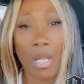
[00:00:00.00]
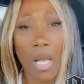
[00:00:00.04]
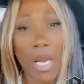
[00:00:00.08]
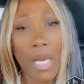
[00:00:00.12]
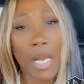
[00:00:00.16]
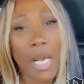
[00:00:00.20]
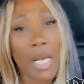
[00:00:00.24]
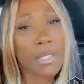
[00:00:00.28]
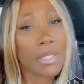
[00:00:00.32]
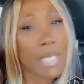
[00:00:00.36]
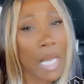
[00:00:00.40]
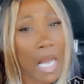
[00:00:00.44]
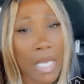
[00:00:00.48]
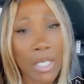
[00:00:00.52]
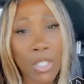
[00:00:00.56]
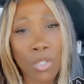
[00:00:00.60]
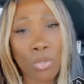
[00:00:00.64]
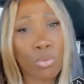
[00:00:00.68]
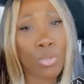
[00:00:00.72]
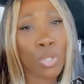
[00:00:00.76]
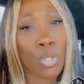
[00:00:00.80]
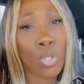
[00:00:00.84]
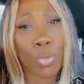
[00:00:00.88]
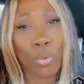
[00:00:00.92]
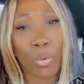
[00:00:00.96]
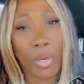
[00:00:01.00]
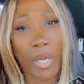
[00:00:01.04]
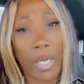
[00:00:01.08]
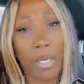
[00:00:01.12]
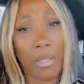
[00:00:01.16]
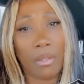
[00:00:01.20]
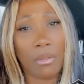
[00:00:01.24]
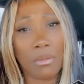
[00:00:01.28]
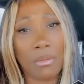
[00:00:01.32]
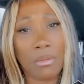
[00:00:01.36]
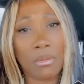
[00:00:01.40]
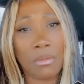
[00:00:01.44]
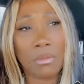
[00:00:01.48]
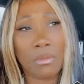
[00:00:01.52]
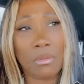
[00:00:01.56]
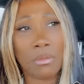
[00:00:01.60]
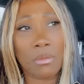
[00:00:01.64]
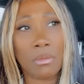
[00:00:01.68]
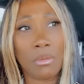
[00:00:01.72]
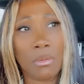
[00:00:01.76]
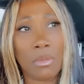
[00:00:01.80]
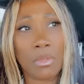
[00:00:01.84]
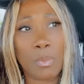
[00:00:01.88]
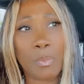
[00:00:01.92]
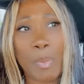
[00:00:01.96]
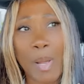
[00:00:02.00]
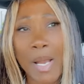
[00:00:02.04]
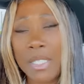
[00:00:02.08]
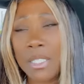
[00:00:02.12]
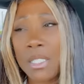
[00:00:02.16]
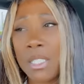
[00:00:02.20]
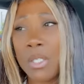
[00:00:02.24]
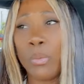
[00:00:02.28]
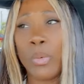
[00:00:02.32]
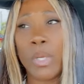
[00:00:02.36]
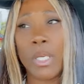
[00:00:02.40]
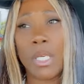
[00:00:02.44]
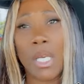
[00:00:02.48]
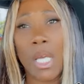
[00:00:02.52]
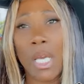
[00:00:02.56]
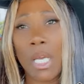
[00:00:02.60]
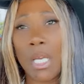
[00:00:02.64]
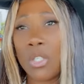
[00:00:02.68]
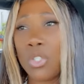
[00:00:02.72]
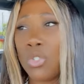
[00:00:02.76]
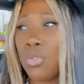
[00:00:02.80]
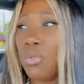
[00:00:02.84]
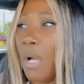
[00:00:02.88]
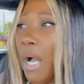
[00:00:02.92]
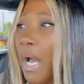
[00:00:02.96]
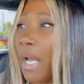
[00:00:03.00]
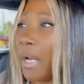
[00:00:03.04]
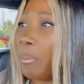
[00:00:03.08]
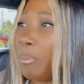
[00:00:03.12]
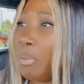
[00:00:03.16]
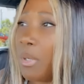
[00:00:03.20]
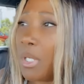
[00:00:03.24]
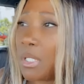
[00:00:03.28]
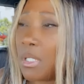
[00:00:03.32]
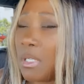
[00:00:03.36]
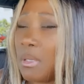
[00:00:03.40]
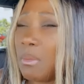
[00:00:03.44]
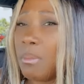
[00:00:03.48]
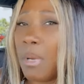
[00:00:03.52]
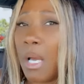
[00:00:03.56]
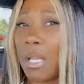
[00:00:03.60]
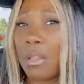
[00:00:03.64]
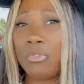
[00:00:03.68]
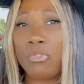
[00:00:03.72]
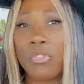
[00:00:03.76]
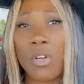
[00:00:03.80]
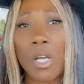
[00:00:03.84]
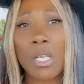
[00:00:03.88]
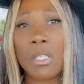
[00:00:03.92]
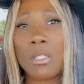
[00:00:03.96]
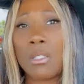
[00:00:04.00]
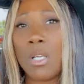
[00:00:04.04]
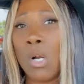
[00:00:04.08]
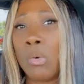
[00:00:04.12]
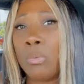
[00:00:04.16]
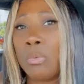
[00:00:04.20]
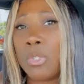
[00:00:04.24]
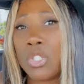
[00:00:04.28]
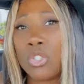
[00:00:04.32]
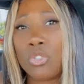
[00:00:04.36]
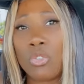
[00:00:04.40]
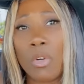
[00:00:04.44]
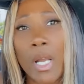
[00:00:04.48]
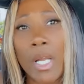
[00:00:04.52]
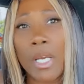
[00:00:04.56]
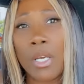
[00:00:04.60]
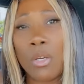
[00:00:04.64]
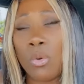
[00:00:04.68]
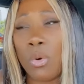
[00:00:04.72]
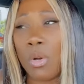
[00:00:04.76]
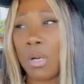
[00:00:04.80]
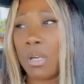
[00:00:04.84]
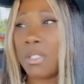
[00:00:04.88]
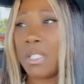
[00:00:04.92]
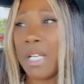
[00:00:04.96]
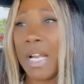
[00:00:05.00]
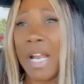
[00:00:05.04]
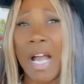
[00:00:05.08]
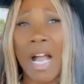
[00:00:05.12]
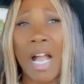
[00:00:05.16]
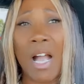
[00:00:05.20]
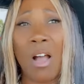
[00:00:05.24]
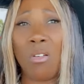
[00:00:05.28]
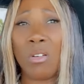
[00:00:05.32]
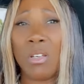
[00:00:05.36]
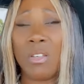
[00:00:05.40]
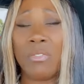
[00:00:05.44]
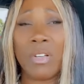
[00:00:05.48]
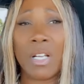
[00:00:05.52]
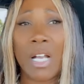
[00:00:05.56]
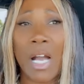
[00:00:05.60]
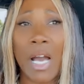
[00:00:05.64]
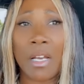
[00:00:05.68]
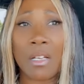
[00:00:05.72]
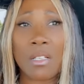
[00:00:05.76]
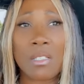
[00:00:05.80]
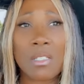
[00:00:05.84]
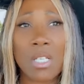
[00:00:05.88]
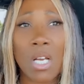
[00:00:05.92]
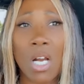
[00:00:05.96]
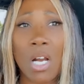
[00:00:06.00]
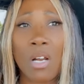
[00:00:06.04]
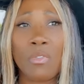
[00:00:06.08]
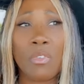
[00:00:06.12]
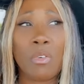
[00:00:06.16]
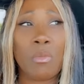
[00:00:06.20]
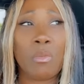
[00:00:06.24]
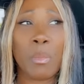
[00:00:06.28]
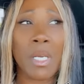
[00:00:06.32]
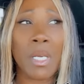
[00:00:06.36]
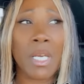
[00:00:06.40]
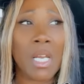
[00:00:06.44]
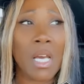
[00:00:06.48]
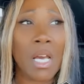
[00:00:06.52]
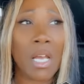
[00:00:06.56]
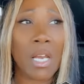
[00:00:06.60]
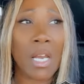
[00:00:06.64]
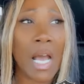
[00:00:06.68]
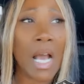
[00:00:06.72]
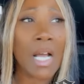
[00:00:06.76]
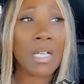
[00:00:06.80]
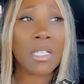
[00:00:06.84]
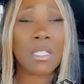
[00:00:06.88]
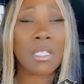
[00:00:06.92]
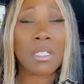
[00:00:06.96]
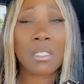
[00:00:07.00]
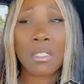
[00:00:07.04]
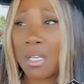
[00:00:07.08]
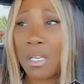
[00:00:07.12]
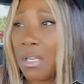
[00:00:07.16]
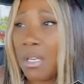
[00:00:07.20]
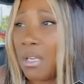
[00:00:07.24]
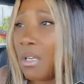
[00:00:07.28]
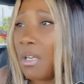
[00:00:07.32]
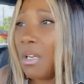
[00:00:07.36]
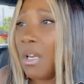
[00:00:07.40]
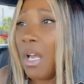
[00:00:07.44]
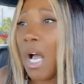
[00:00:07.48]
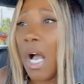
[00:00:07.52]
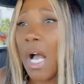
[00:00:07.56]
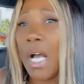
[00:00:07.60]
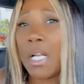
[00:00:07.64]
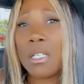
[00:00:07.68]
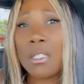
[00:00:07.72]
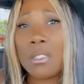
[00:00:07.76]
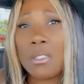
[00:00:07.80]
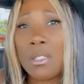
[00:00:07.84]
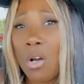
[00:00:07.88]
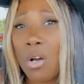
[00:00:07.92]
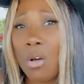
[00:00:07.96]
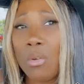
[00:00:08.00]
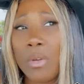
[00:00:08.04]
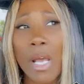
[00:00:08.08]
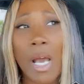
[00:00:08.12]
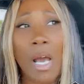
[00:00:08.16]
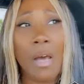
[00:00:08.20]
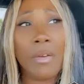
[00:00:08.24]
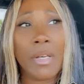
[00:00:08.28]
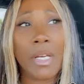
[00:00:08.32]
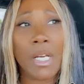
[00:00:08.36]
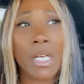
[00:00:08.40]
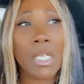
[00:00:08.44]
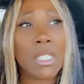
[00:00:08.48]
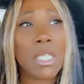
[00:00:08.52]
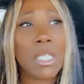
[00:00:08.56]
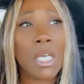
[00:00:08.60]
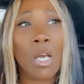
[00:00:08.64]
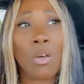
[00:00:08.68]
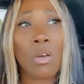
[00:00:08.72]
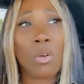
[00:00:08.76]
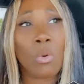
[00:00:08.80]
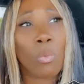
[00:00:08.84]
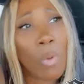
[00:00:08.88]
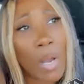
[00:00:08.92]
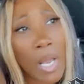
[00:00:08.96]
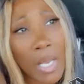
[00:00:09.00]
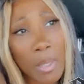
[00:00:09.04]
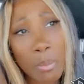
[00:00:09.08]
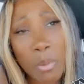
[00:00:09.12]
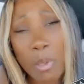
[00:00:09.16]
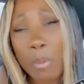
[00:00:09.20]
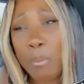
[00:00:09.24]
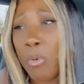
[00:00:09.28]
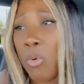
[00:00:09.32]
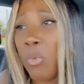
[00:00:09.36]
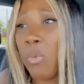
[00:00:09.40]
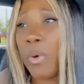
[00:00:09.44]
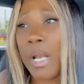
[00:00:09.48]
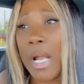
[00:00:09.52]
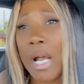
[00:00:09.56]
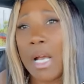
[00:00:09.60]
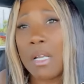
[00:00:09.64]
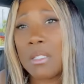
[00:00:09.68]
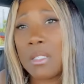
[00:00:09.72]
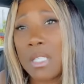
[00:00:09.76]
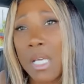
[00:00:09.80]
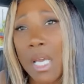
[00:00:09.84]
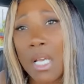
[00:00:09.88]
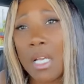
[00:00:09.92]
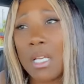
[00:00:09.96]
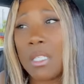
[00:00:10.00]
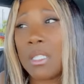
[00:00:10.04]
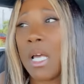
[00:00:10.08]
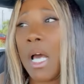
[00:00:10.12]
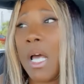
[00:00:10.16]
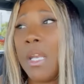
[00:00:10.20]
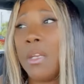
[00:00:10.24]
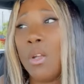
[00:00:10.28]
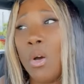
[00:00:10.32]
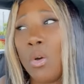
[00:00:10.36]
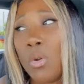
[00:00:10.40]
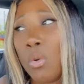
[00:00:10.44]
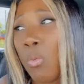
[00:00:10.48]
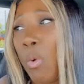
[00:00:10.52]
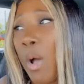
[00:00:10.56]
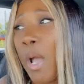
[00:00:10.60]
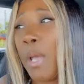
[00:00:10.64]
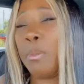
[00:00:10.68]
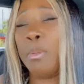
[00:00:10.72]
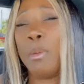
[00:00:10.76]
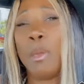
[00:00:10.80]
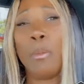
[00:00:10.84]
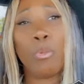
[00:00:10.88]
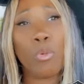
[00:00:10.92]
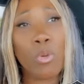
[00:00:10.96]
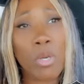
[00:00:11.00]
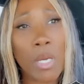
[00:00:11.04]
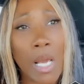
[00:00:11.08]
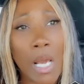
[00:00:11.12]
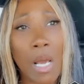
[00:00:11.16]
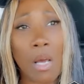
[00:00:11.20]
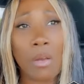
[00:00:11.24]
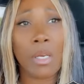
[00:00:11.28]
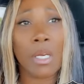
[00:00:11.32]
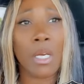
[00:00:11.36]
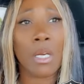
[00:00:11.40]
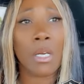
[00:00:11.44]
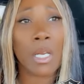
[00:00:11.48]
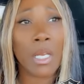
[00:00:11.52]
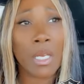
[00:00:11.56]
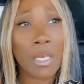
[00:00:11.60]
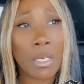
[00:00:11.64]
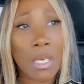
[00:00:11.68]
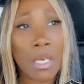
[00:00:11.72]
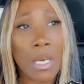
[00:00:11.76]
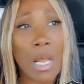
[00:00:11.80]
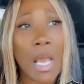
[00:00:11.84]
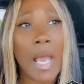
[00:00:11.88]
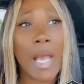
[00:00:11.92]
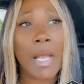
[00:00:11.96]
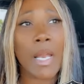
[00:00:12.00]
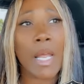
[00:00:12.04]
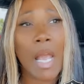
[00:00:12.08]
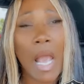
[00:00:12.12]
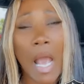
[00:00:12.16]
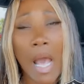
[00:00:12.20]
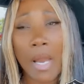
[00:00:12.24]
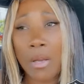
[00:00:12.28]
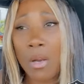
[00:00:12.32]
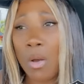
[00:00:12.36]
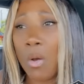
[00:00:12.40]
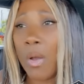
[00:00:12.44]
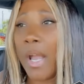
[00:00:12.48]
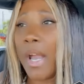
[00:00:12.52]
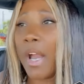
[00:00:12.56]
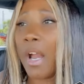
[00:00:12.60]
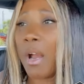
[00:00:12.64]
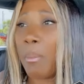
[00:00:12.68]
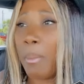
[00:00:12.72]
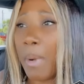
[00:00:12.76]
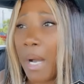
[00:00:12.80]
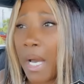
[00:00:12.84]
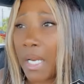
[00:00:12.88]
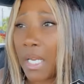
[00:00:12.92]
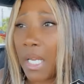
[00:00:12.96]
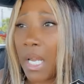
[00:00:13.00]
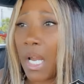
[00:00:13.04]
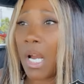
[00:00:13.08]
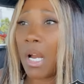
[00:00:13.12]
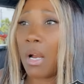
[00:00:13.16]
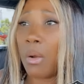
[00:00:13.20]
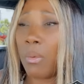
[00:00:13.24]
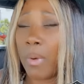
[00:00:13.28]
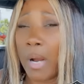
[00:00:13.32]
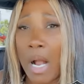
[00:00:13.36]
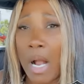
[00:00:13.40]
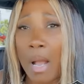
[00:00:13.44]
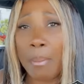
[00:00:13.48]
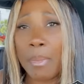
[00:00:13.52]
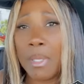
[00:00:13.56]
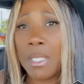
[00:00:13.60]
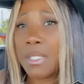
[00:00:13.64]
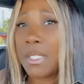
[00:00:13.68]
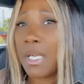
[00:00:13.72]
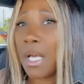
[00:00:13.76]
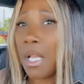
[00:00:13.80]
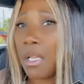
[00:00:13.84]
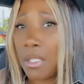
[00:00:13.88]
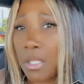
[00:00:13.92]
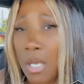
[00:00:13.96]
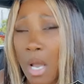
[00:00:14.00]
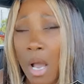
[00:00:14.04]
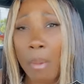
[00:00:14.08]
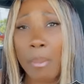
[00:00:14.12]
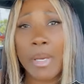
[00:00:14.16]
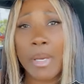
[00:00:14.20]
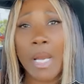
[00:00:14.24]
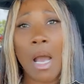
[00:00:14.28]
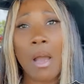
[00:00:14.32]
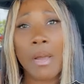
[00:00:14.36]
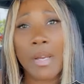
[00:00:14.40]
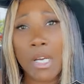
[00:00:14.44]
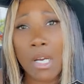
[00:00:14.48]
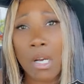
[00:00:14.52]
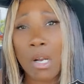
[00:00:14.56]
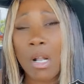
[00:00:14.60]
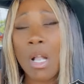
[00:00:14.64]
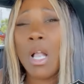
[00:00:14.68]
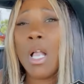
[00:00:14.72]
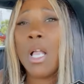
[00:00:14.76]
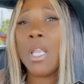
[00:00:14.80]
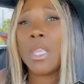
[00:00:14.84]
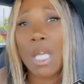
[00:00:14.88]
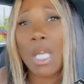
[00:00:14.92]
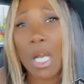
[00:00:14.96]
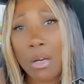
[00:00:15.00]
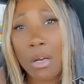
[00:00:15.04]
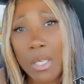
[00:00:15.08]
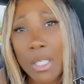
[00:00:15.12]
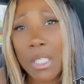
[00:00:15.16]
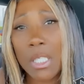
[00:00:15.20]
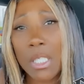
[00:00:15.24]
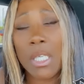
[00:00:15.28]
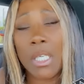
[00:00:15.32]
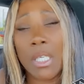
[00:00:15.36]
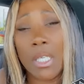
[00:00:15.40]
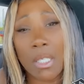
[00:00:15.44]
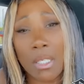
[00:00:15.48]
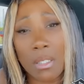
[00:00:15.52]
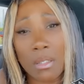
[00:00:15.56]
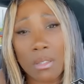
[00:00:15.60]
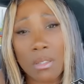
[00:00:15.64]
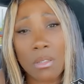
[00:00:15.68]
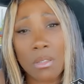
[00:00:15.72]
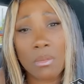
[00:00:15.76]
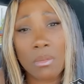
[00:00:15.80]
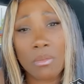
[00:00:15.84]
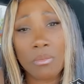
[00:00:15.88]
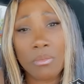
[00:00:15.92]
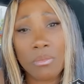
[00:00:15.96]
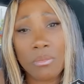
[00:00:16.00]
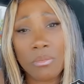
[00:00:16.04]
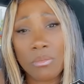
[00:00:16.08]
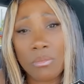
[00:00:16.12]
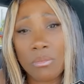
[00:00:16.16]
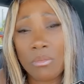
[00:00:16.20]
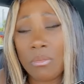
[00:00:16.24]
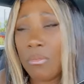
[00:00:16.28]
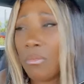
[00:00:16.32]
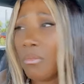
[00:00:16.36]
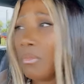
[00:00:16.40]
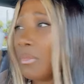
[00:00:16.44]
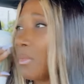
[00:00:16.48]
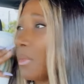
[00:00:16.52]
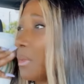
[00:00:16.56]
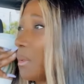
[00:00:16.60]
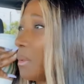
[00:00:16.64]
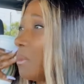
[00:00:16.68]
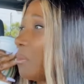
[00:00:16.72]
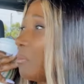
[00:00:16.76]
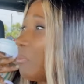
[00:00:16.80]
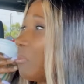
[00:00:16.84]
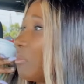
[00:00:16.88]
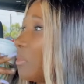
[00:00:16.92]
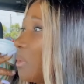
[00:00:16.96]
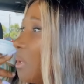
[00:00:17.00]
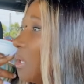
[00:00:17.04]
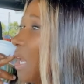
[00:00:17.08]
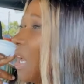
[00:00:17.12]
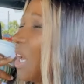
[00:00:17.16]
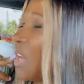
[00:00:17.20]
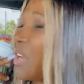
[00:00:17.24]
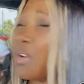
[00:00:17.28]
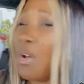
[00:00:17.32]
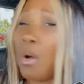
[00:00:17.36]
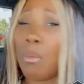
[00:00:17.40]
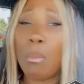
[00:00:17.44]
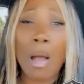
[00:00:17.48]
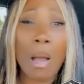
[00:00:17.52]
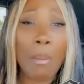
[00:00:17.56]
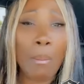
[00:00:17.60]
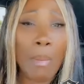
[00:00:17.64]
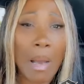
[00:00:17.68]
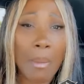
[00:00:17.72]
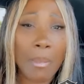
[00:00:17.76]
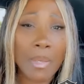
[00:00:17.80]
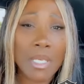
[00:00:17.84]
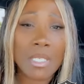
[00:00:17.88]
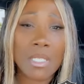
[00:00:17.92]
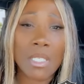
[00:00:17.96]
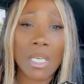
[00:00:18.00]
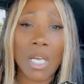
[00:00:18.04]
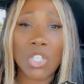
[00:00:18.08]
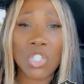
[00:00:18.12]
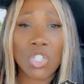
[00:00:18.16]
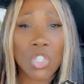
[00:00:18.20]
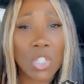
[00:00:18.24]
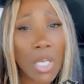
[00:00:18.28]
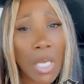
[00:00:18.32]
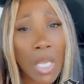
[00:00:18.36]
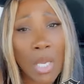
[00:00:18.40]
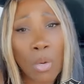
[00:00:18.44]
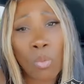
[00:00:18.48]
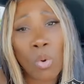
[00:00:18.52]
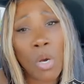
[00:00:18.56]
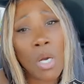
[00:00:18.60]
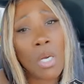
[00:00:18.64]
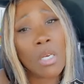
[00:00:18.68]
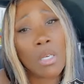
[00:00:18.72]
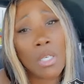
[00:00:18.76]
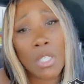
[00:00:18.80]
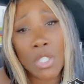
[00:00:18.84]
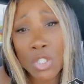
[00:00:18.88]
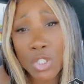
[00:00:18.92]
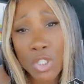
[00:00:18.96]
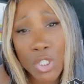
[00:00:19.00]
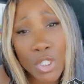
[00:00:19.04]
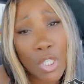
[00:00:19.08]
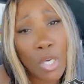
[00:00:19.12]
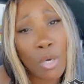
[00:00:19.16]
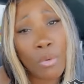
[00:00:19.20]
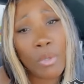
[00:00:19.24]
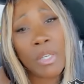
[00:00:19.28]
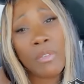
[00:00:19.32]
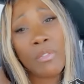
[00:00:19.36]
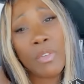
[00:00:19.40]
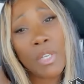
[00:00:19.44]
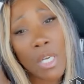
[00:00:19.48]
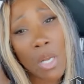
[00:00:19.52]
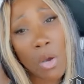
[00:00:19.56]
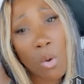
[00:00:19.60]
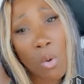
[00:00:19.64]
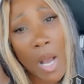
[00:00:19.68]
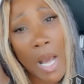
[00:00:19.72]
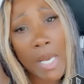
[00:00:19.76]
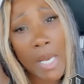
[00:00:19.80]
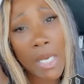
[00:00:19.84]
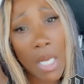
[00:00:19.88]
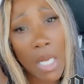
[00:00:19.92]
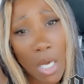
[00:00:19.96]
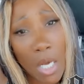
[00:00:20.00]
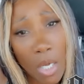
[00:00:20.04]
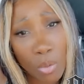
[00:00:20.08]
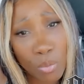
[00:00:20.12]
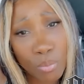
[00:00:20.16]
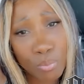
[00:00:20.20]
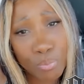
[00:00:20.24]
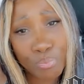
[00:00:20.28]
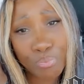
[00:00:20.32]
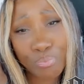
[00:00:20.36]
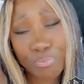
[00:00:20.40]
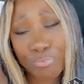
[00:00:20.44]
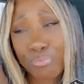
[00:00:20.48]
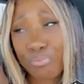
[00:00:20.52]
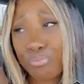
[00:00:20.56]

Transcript: Now that's how you do it. Especially with you gotta put these motherfuckers on restraining orders. And I don't even gotta serve them or nothing. I just I just go down there and tell the white people what I say, because I know the white people down there, that I know everybody everywhere. I've been telling y'all, I've been out here thirty years. I know my mama section eight worker, and she don't even know I know.